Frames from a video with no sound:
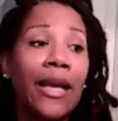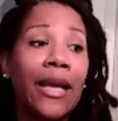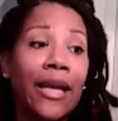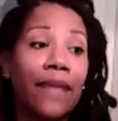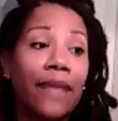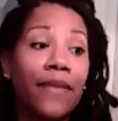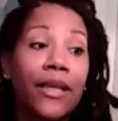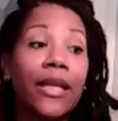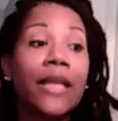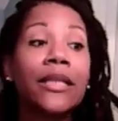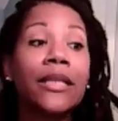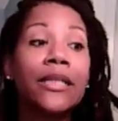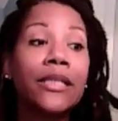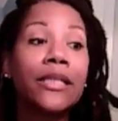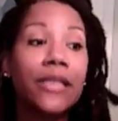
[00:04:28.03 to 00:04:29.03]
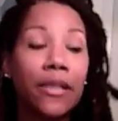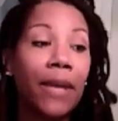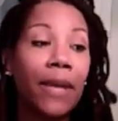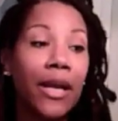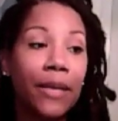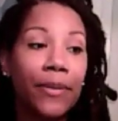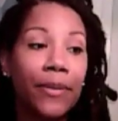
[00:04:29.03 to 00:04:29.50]
And then, at least in
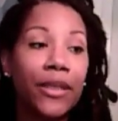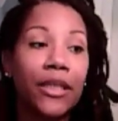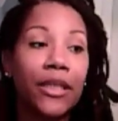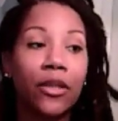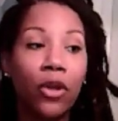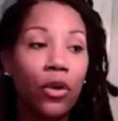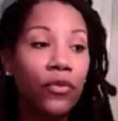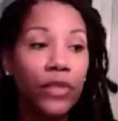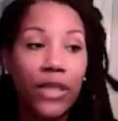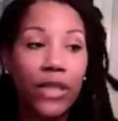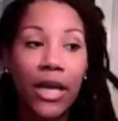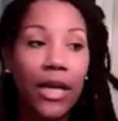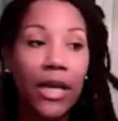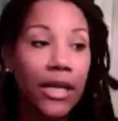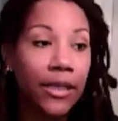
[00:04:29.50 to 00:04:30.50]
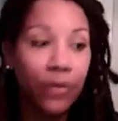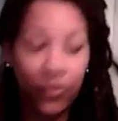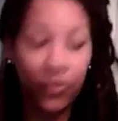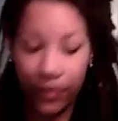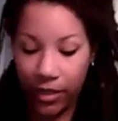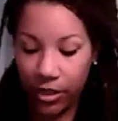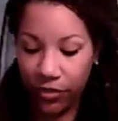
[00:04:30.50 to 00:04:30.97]
my opinion, over time, over the
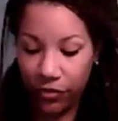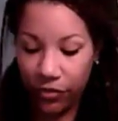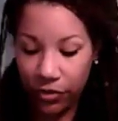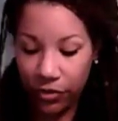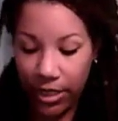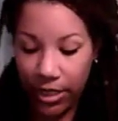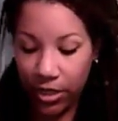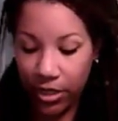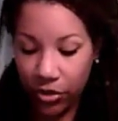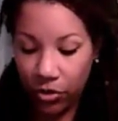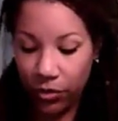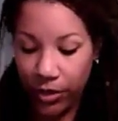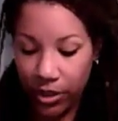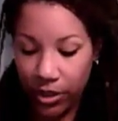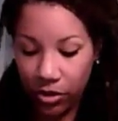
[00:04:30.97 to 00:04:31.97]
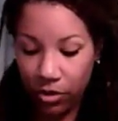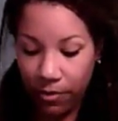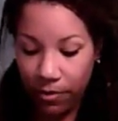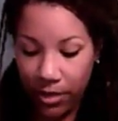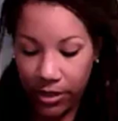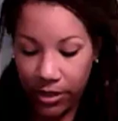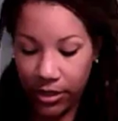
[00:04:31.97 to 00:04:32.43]
next few days or weeks or
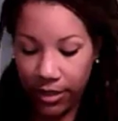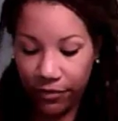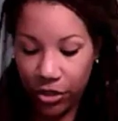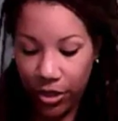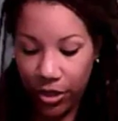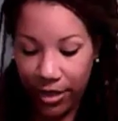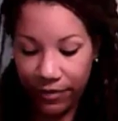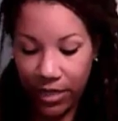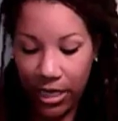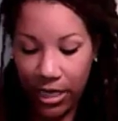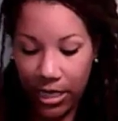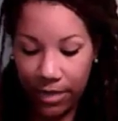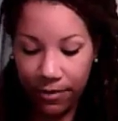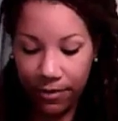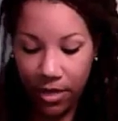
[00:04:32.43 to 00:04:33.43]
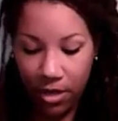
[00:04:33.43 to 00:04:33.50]
months as you have time,